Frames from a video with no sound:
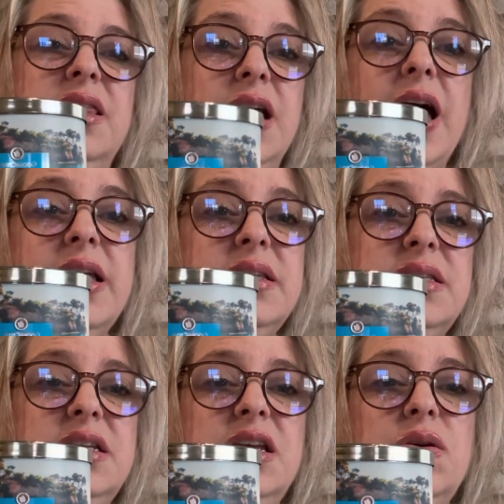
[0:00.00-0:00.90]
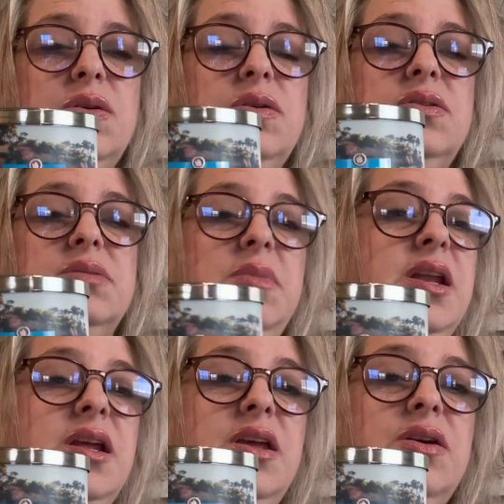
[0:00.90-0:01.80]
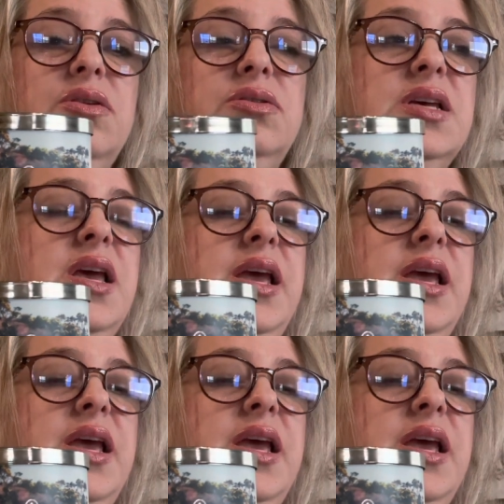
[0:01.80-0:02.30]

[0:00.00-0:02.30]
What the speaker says: guys to use, me to use.